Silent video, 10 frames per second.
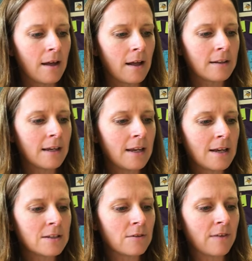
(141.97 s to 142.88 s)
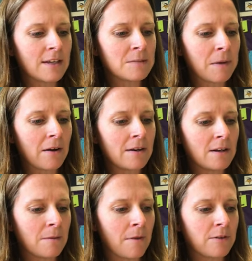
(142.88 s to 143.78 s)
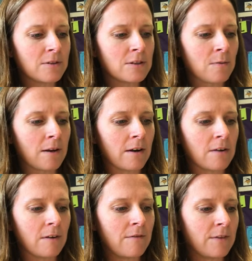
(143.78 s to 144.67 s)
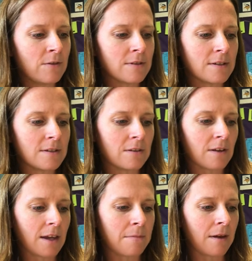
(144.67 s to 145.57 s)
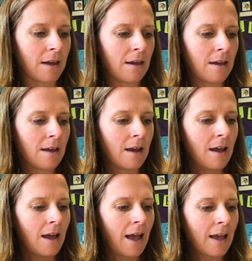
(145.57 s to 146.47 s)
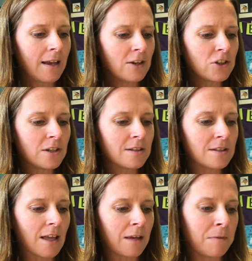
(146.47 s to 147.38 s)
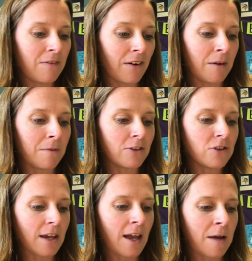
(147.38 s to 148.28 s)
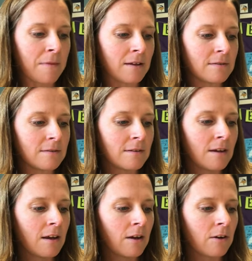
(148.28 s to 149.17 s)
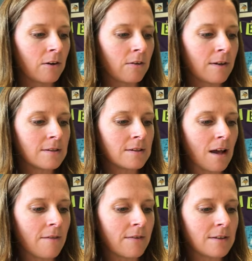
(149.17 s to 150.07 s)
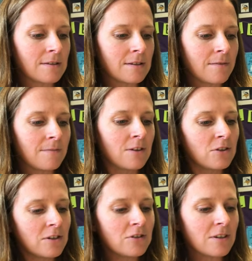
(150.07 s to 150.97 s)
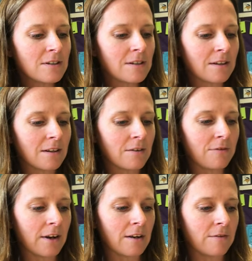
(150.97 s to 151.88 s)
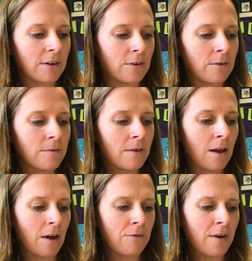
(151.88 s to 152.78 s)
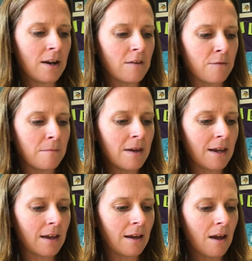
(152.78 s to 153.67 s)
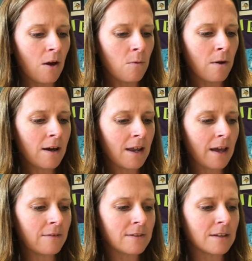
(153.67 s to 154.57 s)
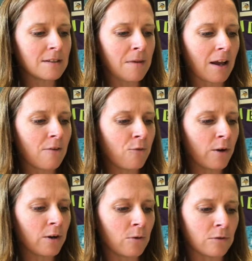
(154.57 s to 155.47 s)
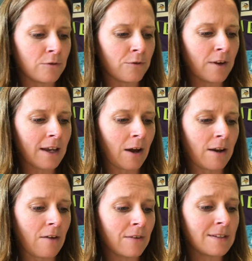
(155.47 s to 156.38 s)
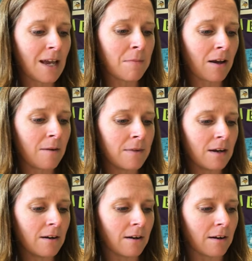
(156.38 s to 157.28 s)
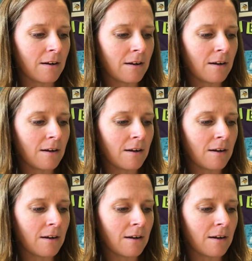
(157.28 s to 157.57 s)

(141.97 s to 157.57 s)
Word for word: Helene has her face buried in her mother's sweater and refuses to look at me. I guess she doesn't like me very much, I comment. Corinne softens. She's just a little afraid of you. Afraid of me? What could I have done to make a four-year-old freak out every time I come near her?